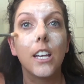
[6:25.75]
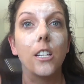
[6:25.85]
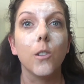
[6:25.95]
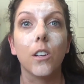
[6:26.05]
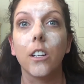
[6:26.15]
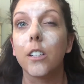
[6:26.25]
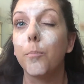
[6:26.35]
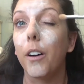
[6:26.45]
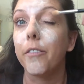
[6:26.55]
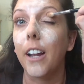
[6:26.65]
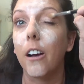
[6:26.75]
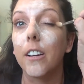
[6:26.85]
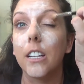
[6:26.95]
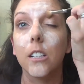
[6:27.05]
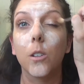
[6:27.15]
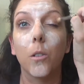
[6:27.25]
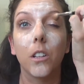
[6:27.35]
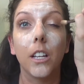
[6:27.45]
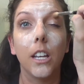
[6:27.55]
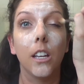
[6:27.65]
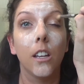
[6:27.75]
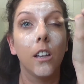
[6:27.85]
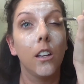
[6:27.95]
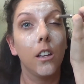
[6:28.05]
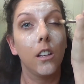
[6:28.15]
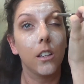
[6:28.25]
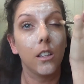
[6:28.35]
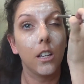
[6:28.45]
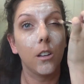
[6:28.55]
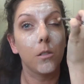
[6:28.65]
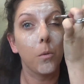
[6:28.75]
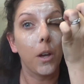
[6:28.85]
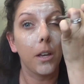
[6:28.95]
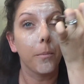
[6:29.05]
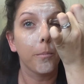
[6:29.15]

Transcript: and you can just buff it out and it totally, it goes away.